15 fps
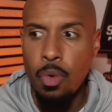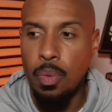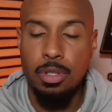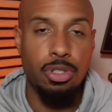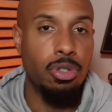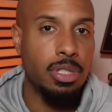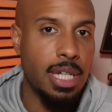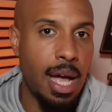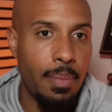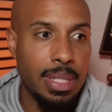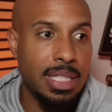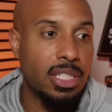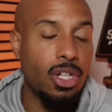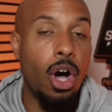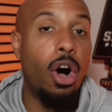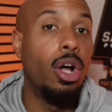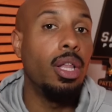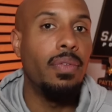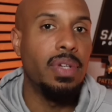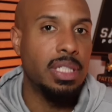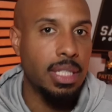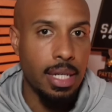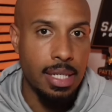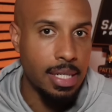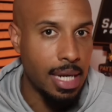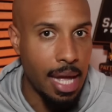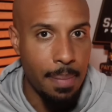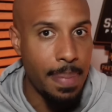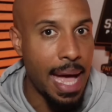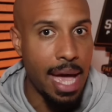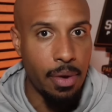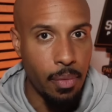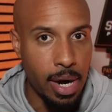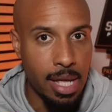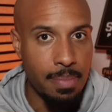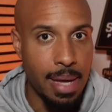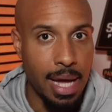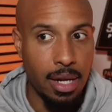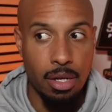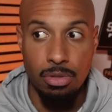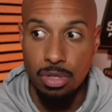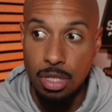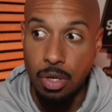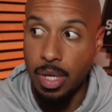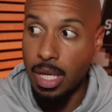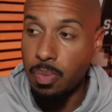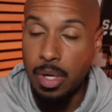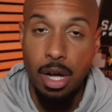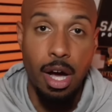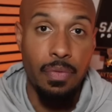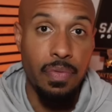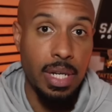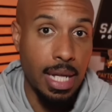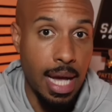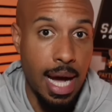well, Joel Thomas is all of a sudden a bad running back coach. No, he went off and